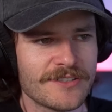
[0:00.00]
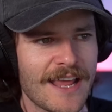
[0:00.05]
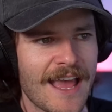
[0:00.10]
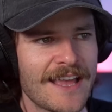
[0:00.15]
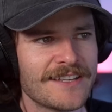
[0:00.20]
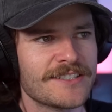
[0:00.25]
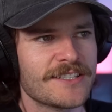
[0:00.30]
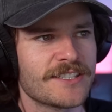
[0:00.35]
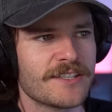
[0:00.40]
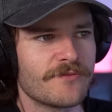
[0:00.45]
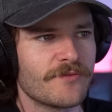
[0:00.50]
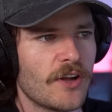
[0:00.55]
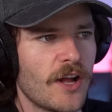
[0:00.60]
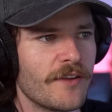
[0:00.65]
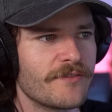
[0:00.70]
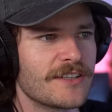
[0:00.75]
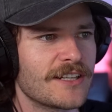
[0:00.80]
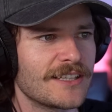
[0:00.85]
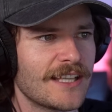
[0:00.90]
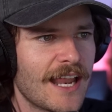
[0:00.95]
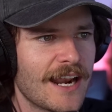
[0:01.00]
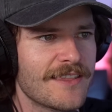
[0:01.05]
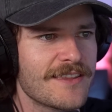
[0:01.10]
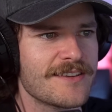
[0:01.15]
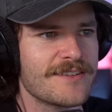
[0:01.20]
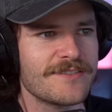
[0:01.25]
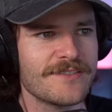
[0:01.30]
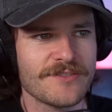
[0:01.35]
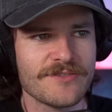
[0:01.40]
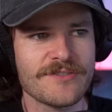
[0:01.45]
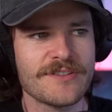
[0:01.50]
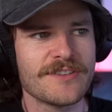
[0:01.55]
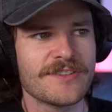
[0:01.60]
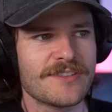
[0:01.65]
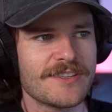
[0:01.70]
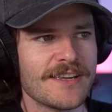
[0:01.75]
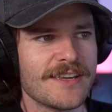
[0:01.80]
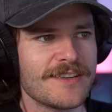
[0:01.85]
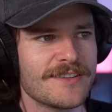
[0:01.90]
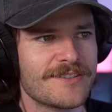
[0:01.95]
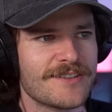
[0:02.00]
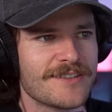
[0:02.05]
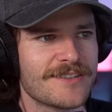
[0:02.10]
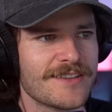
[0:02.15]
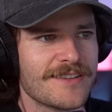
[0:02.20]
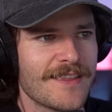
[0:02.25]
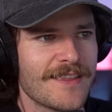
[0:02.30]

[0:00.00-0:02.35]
Nas is involved in a lot of these, as you can see. He's just in